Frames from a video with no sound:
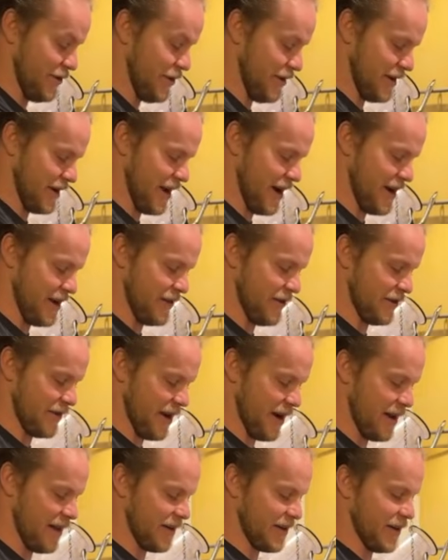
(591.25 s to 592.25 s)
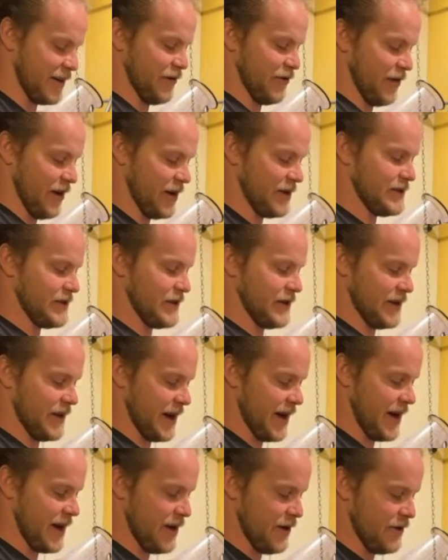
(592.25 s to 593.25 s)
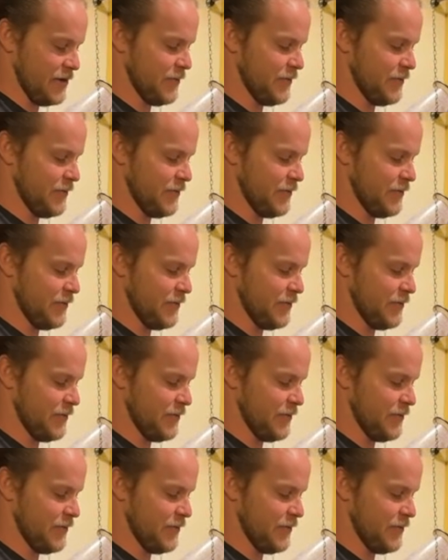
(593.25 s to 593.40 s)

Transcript: kind of like a grazing cow.